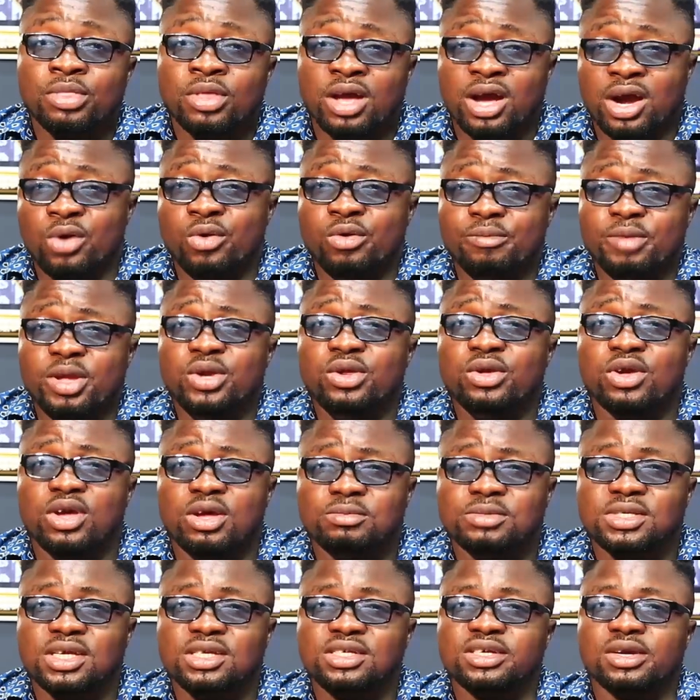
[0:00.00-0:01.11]
I remain your
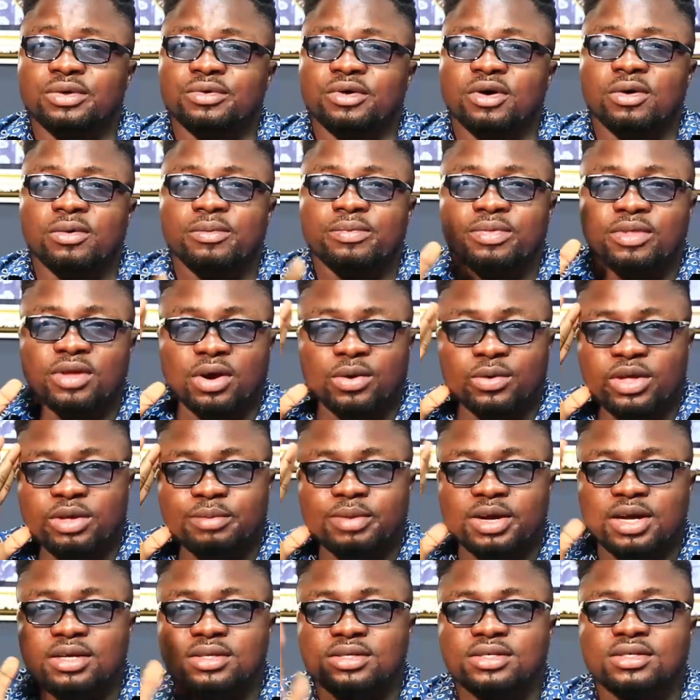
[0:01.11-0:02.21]
MC General.
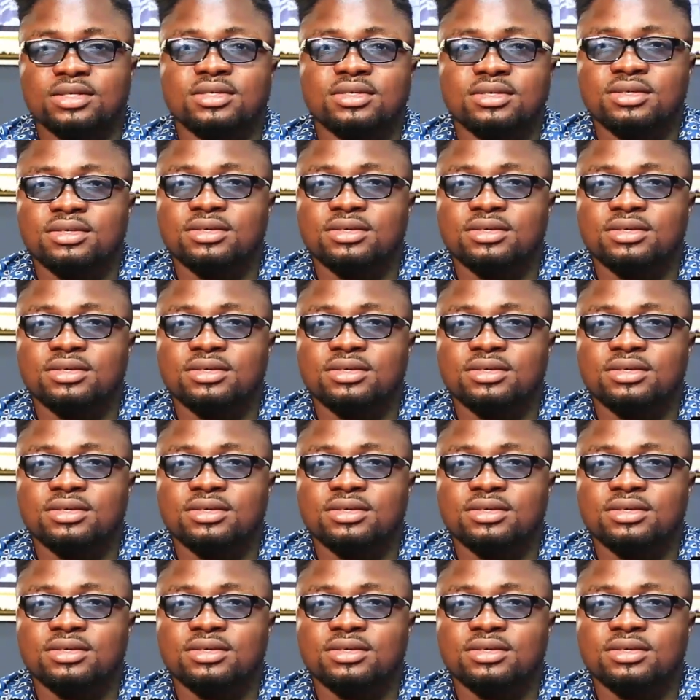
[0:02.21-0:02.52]
Awibas.